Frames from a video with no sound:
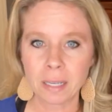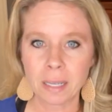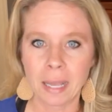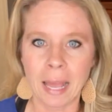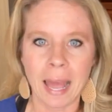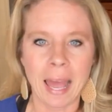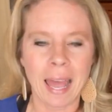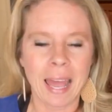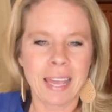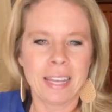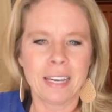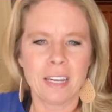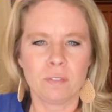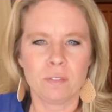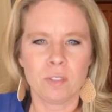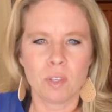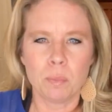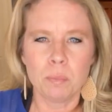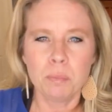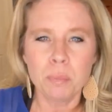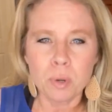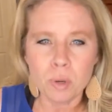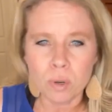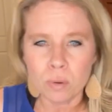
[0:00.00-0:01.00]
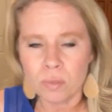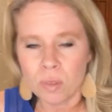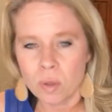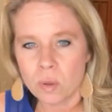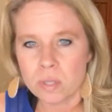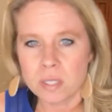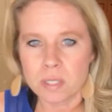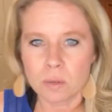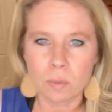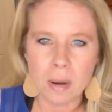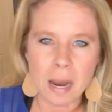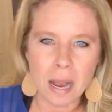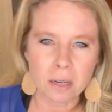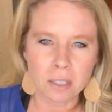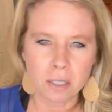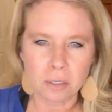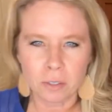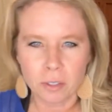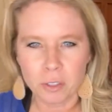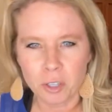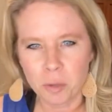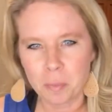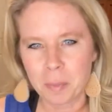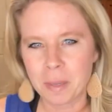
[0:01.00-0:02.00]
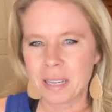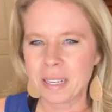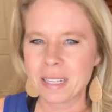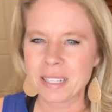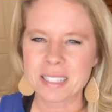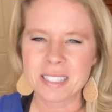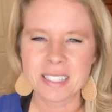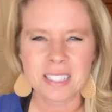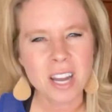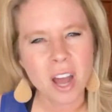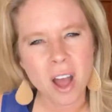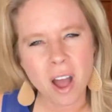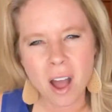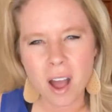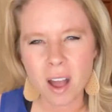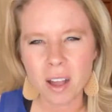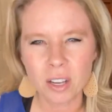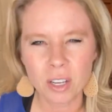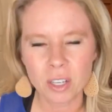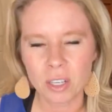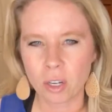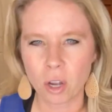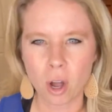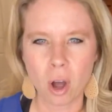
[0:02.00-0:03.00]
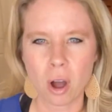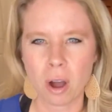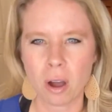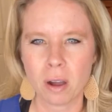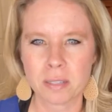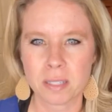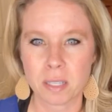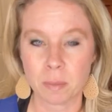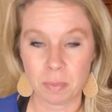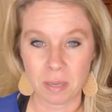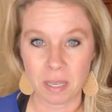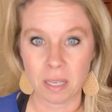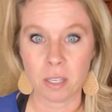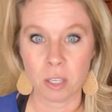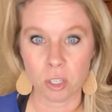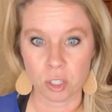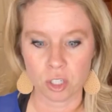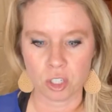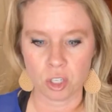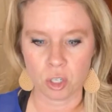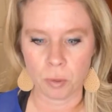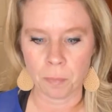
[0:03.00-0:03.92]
And if you move those around a little bit, it's not going to cause a big issue.